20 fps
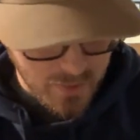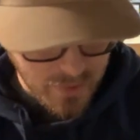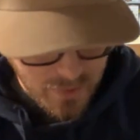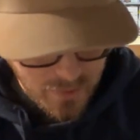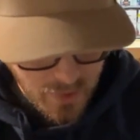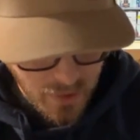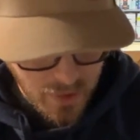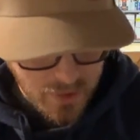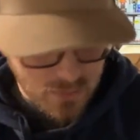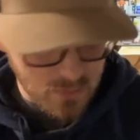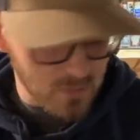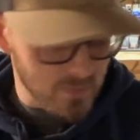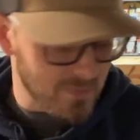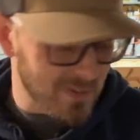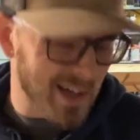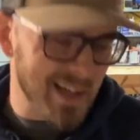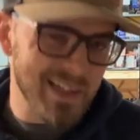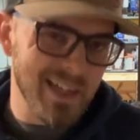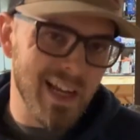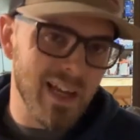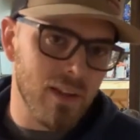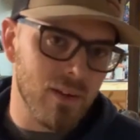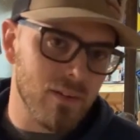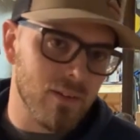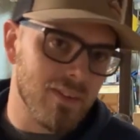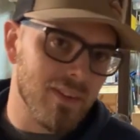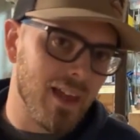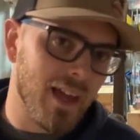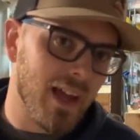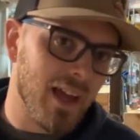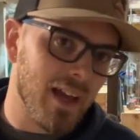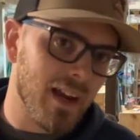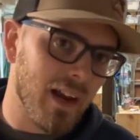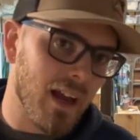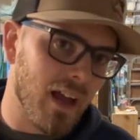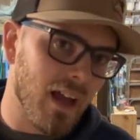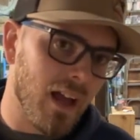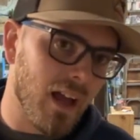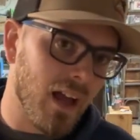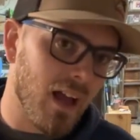didn't actually find out that
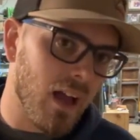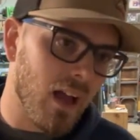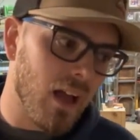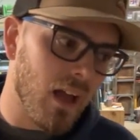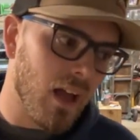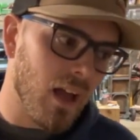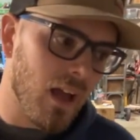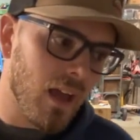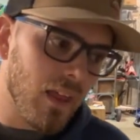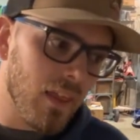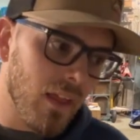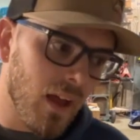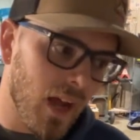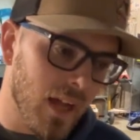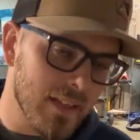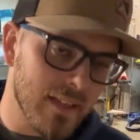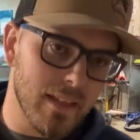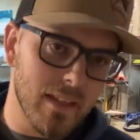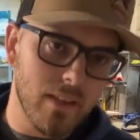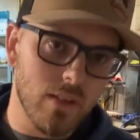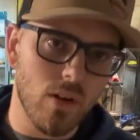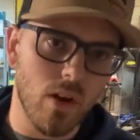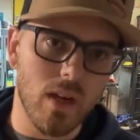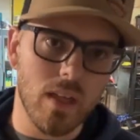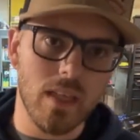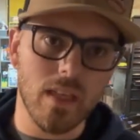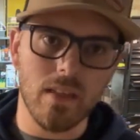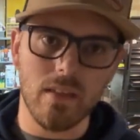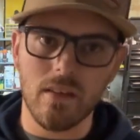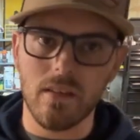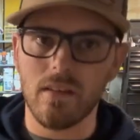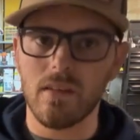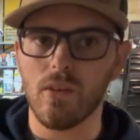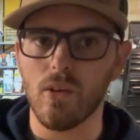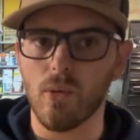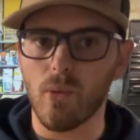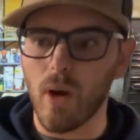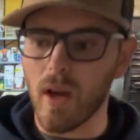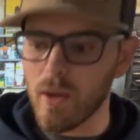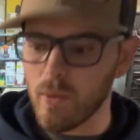I did not get
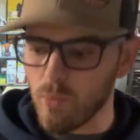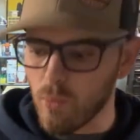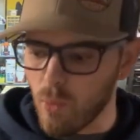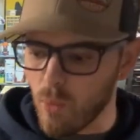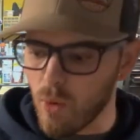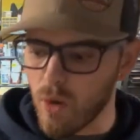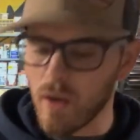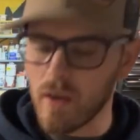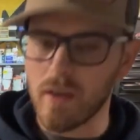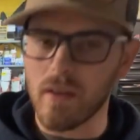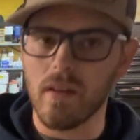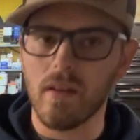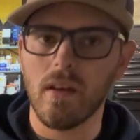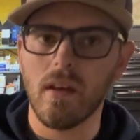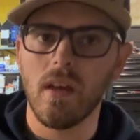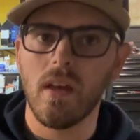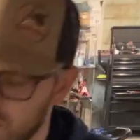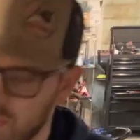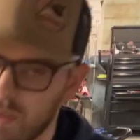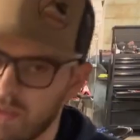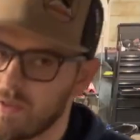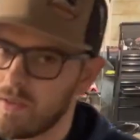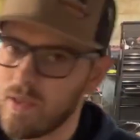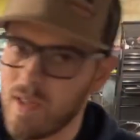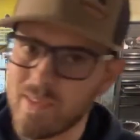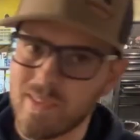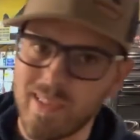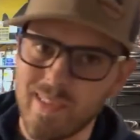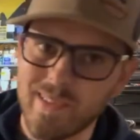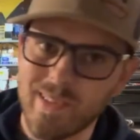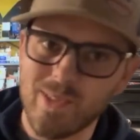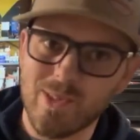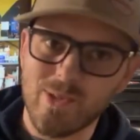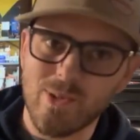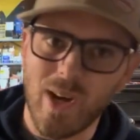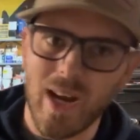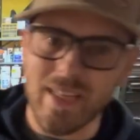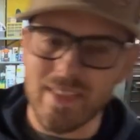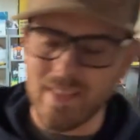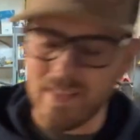the right one. Not to get
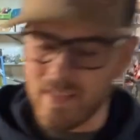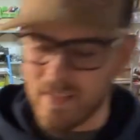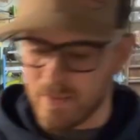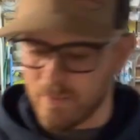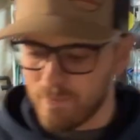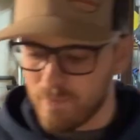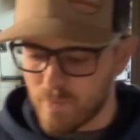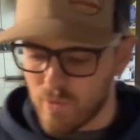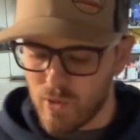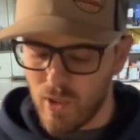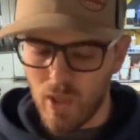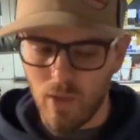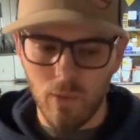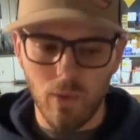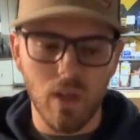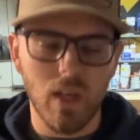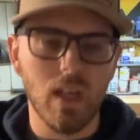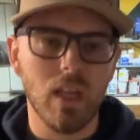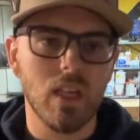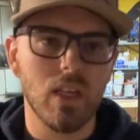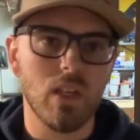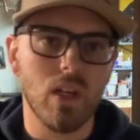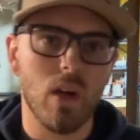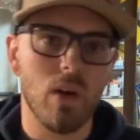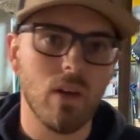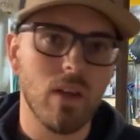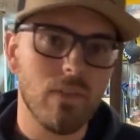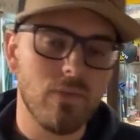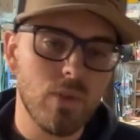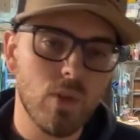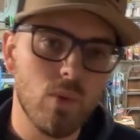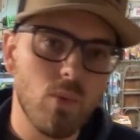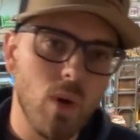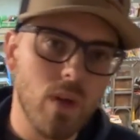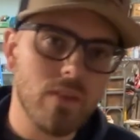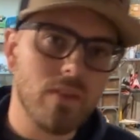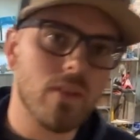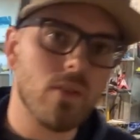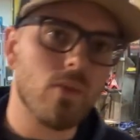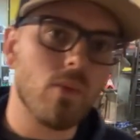distracted here. So, if you
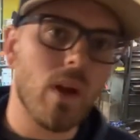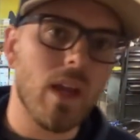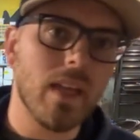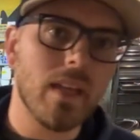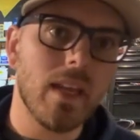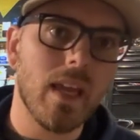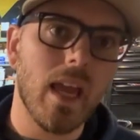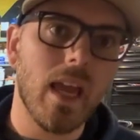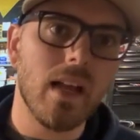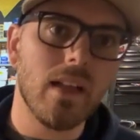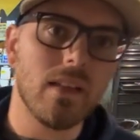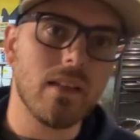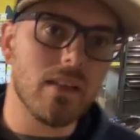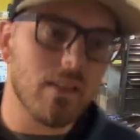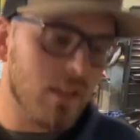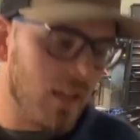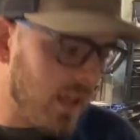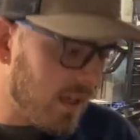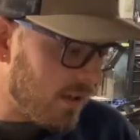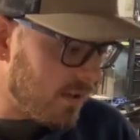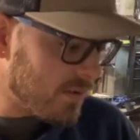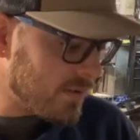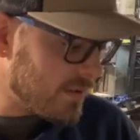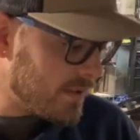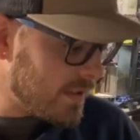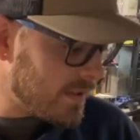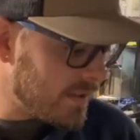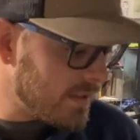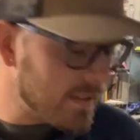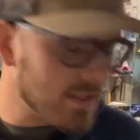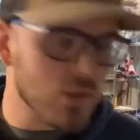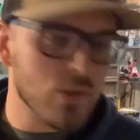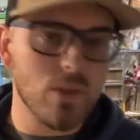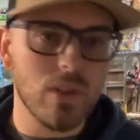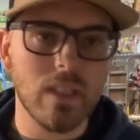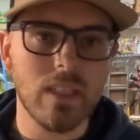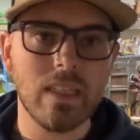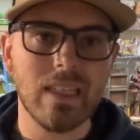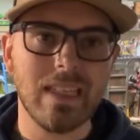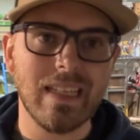want the red LCD
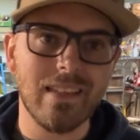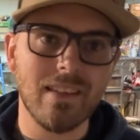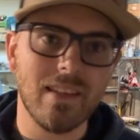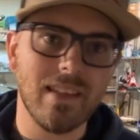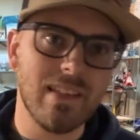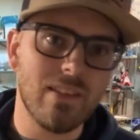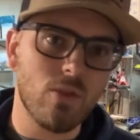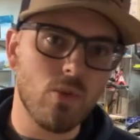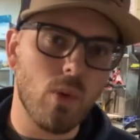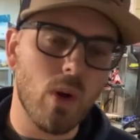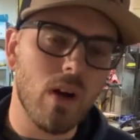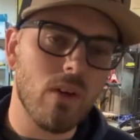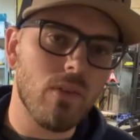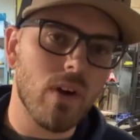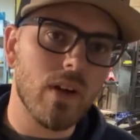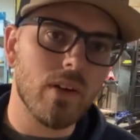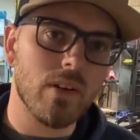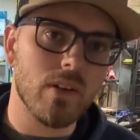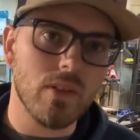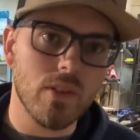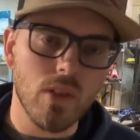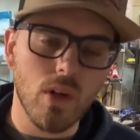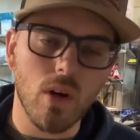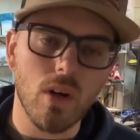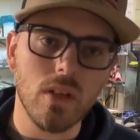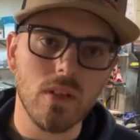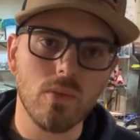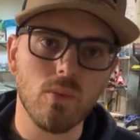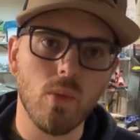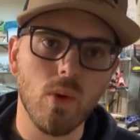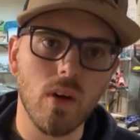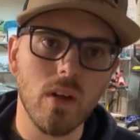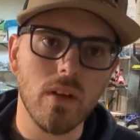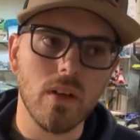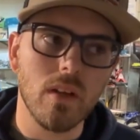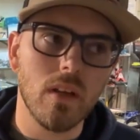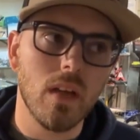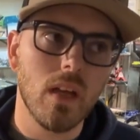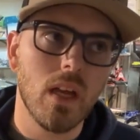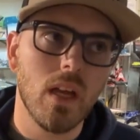screen, get the 1200 yard one.